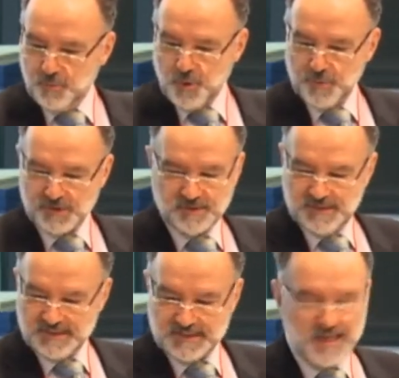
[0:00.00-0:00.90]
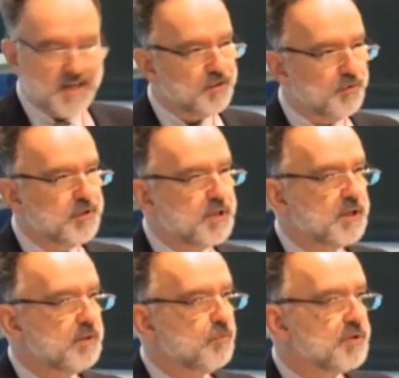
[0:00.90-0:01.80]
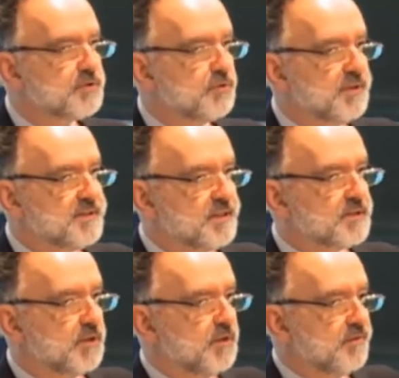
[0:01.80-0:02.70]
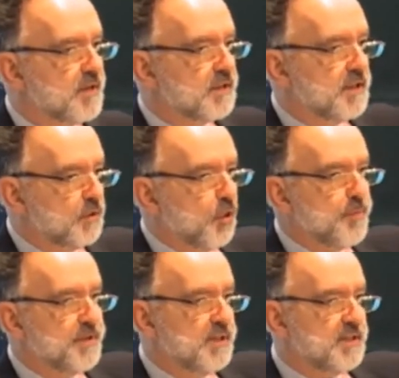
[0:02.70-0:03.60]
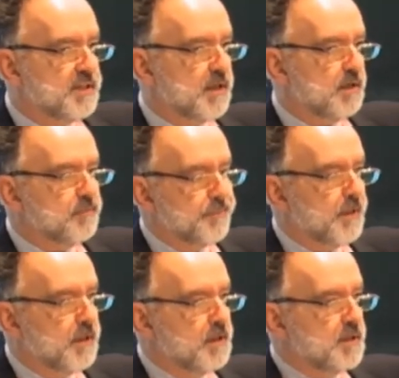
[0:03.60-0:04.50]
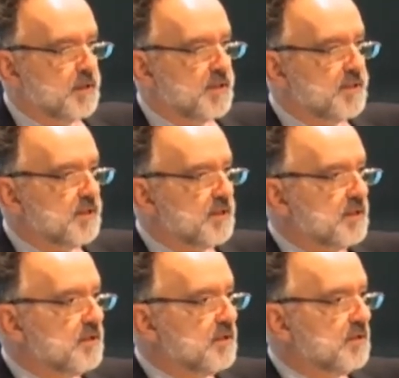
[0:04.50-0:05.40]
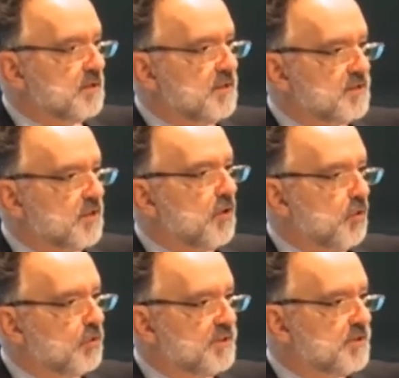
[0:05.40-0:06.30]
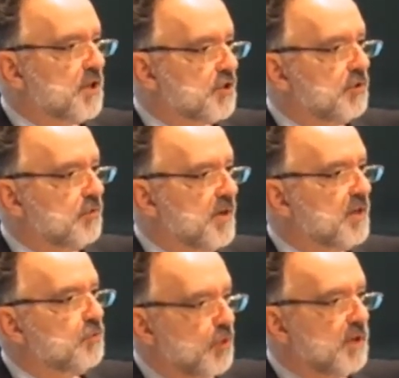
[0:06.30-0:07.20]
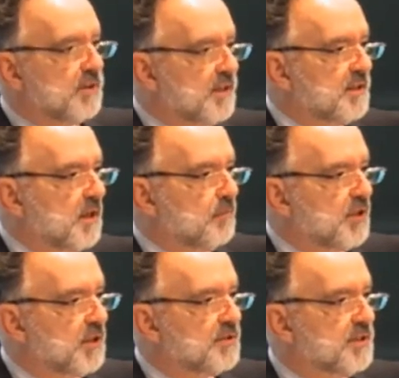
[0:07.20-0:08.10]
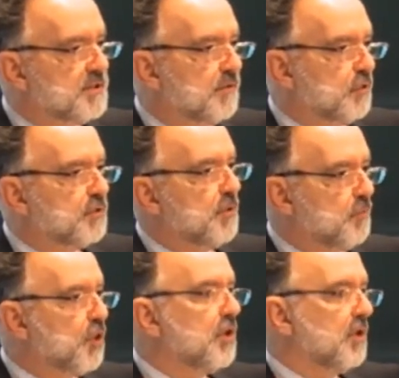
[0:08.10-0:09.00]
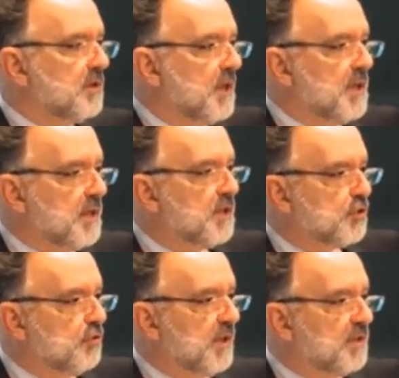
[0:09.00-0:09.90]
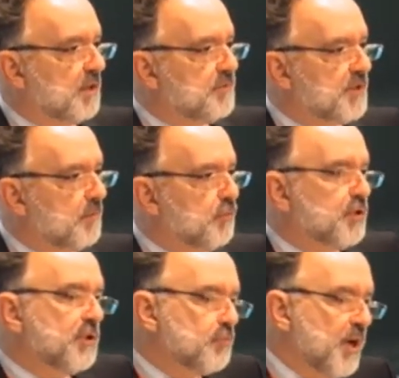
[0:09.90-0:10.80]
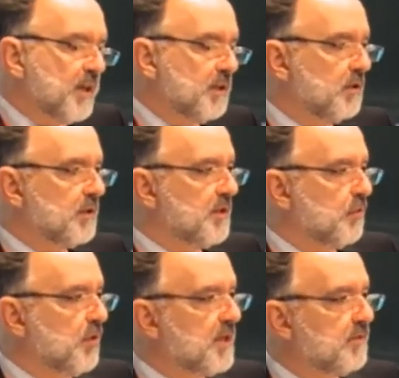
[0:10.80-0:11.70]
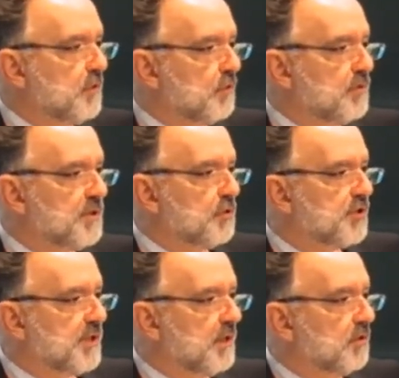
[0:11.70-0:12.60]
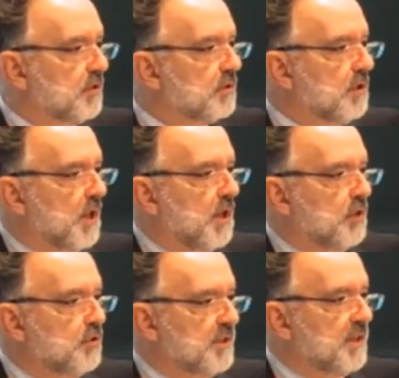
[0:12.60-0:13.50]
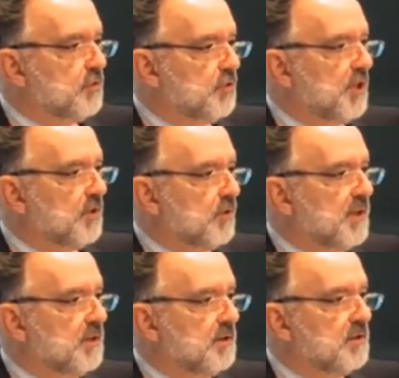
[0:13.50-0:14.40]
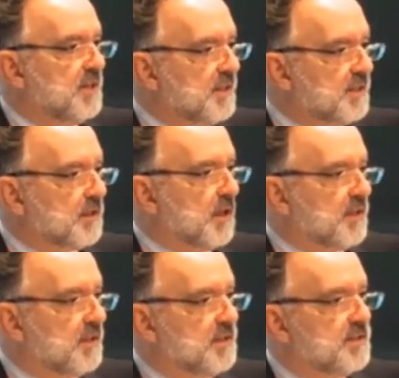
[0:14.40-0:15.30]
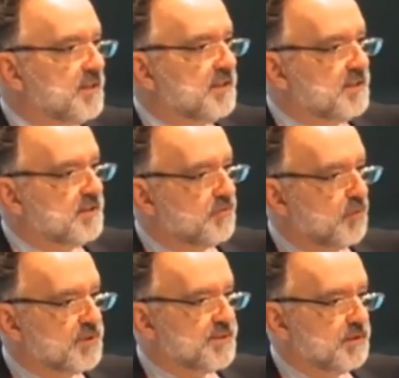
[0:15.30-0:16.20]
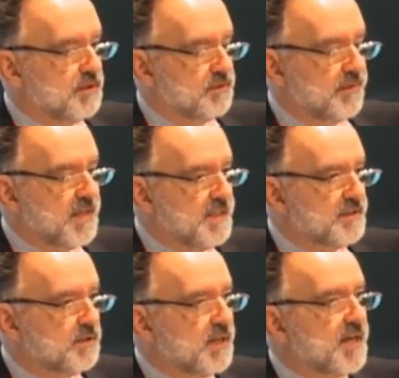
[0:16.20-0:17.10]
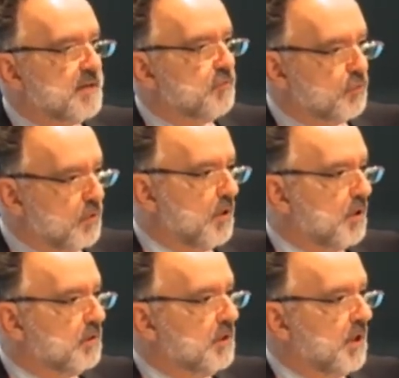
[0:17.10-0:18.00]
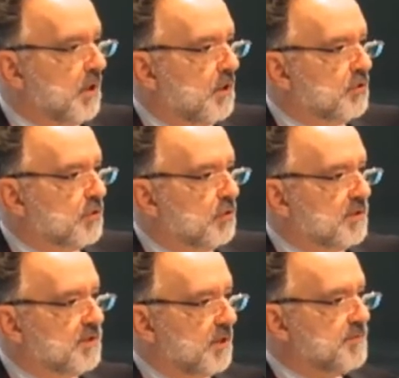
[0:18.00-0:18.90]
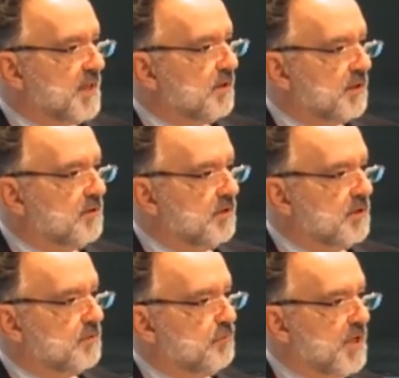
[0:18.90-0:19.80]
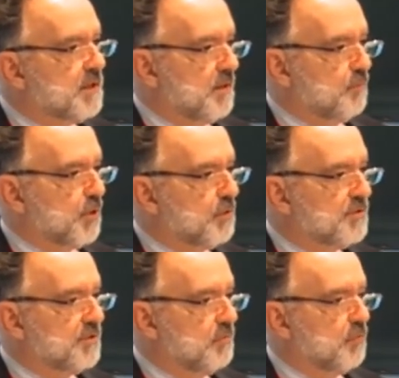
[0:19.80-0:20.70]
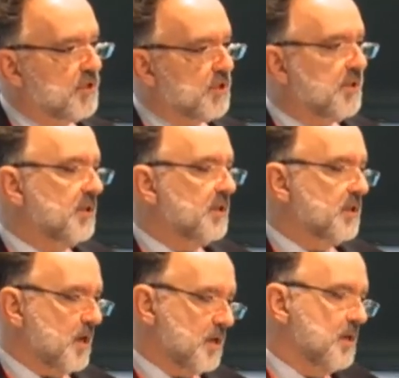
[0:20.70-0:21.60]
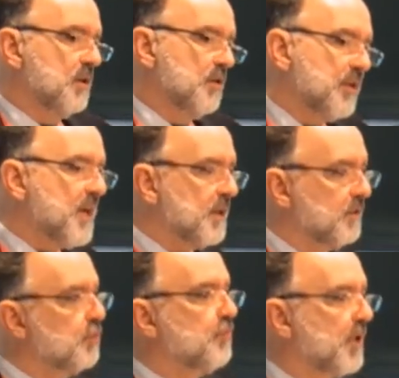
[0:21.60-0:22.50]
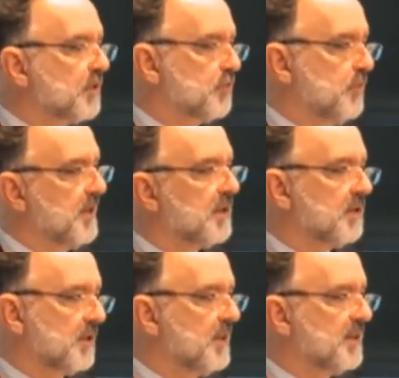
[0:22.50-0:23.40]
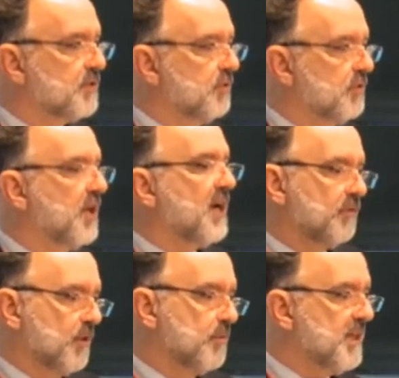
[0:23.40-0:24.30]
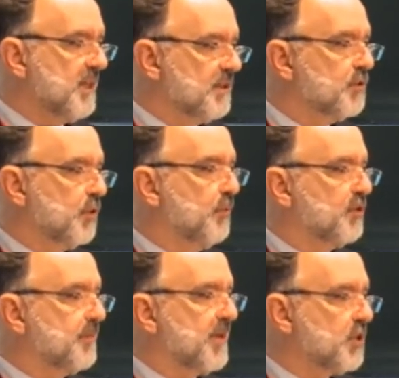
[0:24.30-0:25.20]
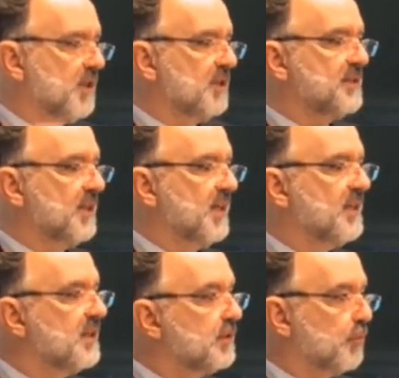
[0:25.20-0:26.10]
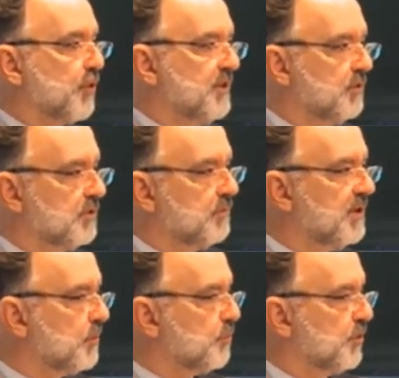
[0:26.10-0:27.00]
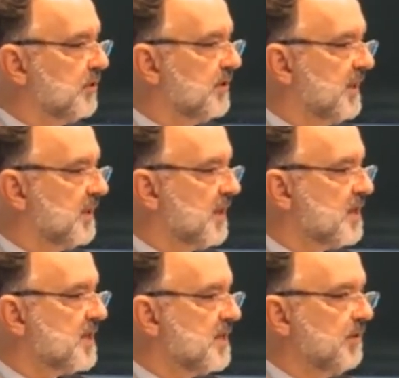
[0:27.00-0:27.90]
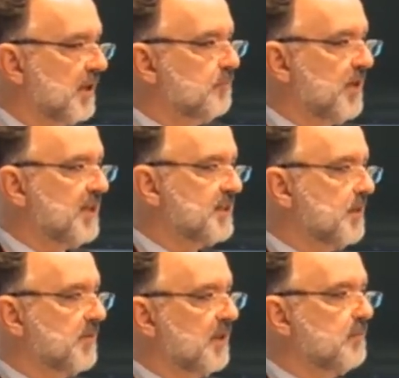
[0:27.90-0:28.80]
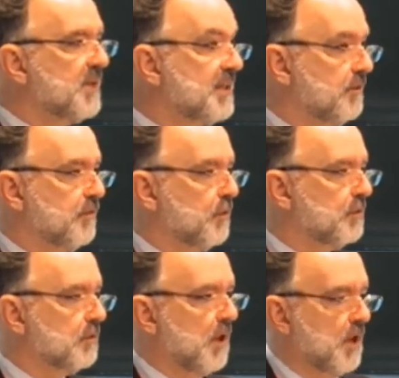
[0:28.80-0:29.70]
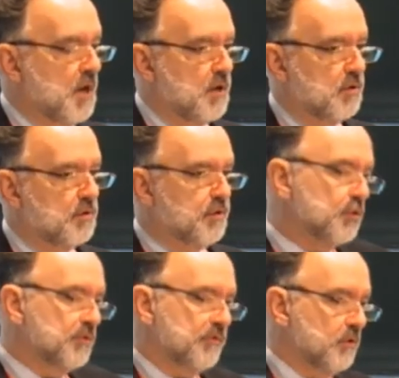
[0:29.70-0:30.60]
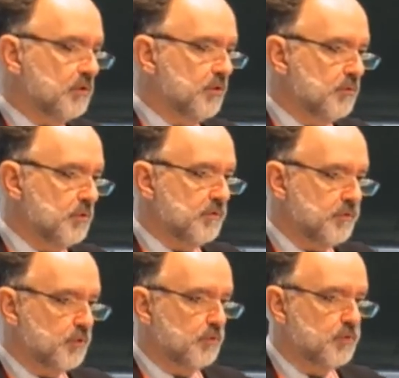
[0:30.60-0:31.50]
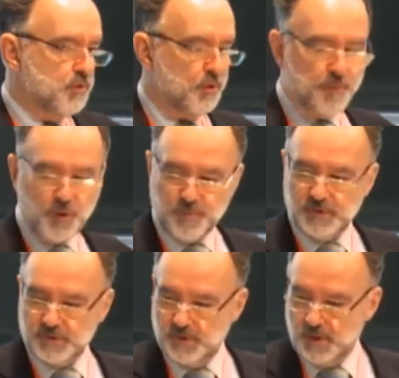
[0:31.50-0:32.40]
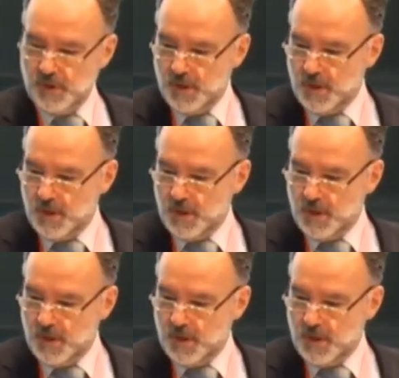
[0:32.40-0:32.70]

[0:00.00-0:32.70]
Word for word: The purpose of this slide over here was to insist on the fact that open data is, and there's a whole discussion around raw data, because there's of course a moral issue that comes up, which is practical in a way. If you're a research center, you tend to generate data that is at its first phase kind of raw. So it comes out in big numbers, which you can't do much with it unless you have the means to put specialists that can interpret your data and make something meaningful or useful to your purpose.